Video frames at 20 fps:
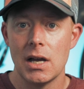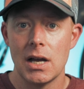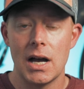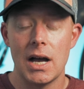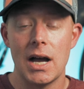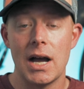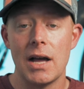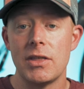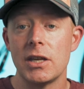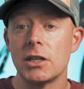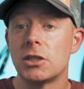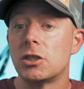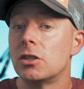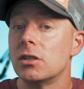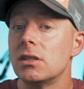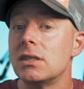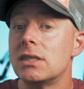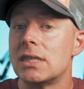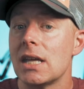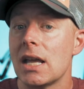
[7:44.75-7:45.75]
that
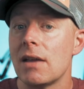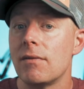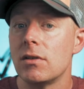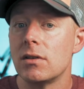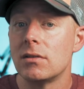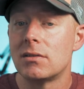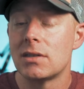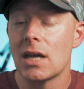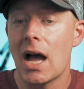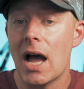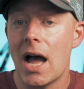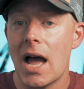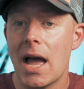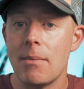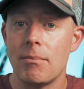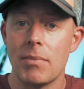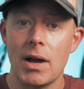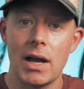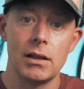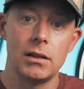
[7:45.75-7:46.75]
should save you
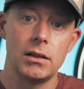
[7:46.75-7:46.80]
time by